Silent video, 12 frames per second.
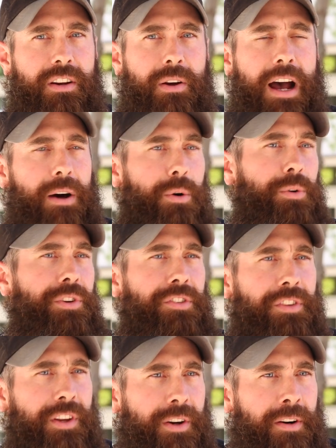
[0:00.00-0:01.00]
you know, how old
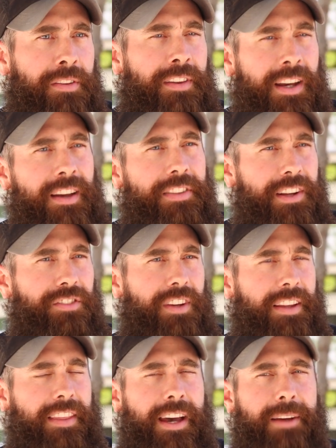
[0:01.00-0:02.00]
is the earth, things like